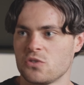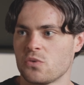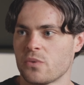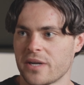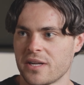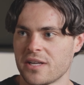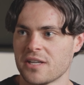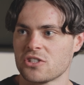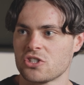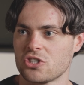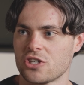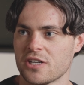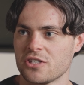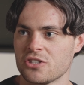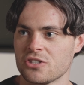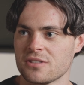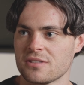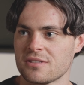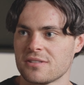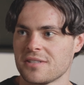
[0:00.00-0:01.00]
20
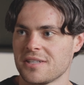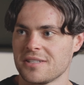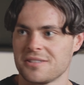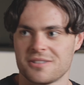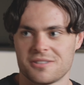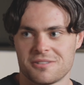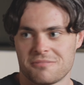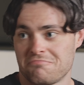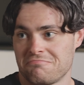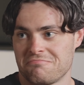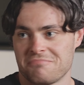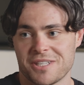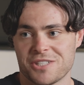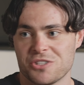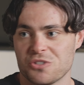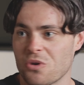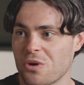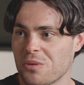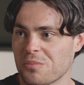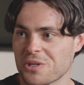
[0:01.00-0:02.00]
exchanges. It's
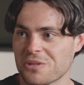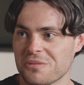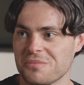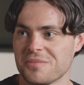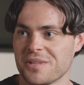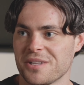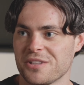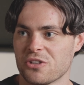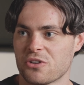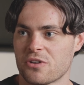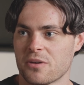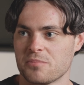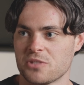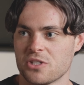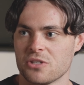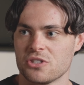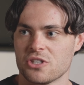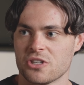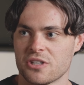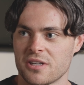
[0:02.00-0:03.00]
normal in the
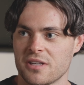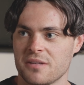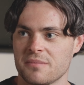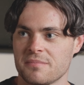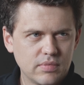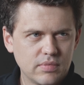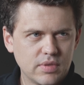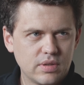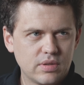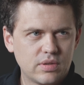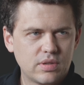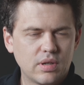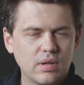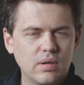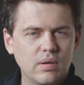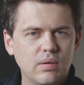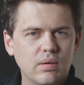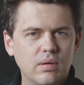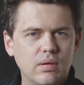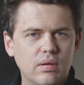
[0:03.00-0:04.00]
crypto journey.
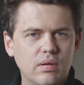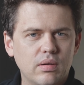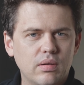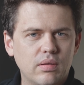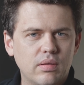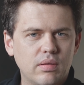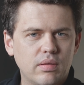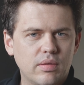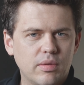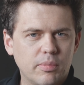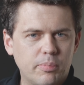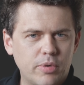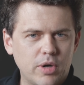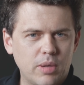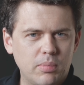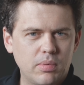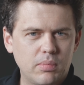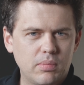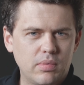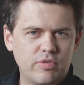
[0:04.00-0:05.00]
So the
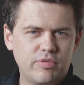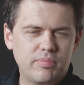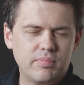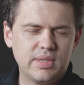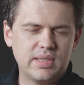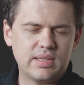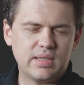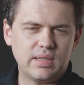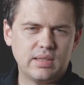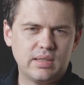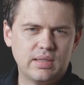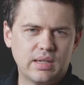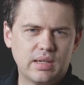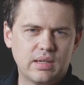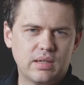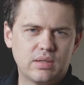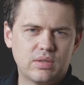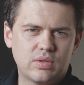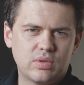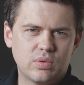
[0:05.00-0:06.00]
problem of missing
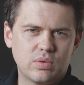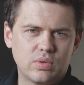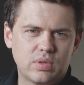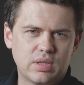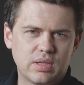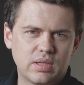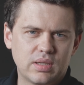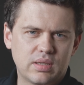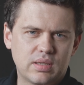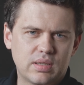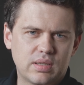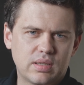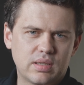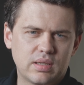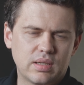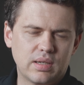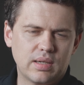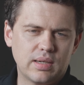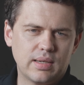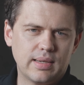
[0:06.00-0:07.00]
data
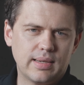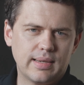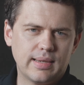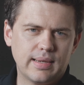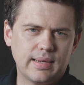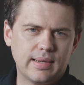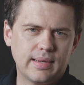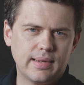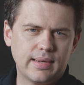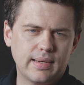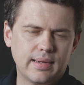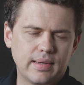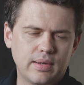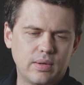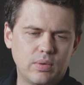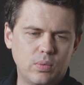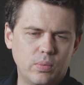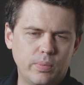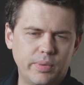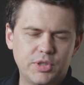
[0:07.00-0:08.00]
sources,
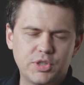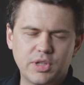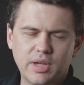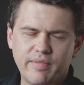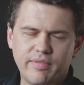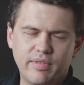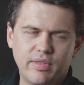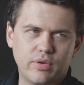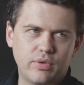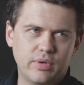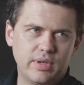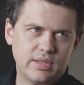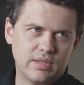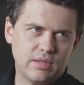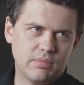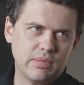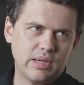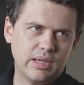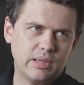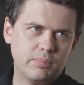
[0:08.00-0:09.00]
whichever the
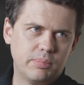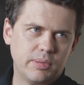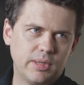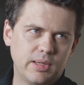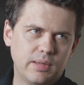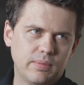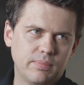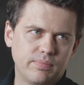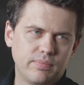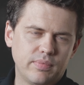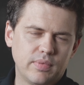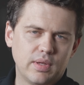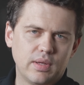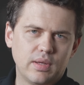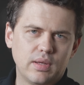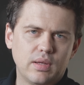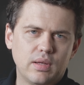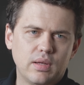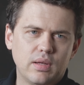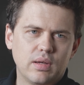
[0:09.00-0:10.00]
reason might be,
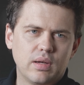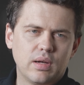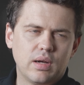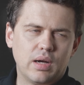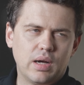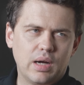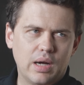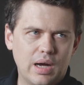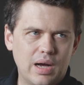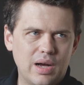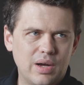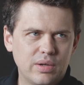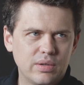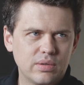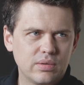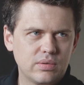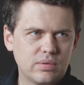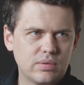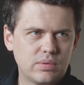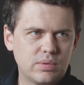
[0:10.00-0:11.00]

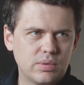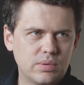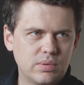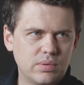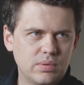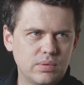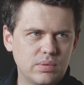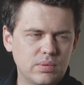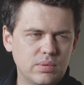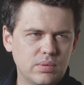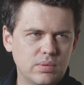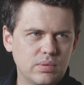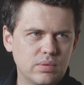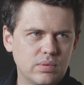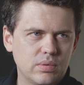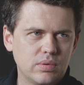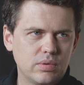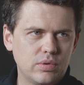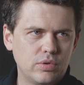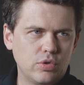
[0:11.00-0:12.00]
how do
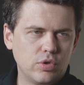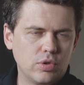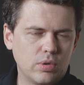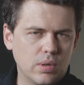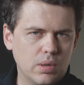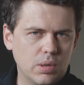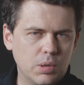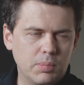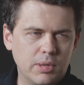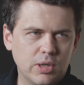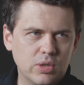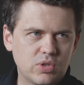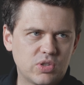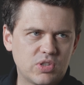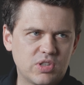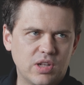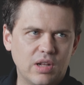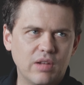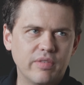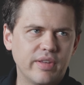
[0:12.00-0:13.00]
you go about
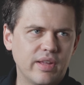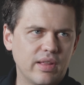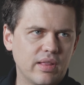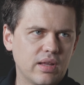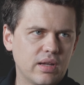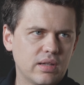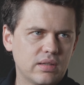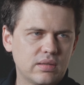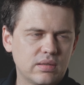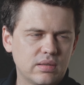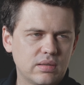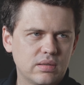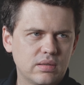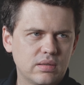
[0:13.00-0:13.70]
solving that?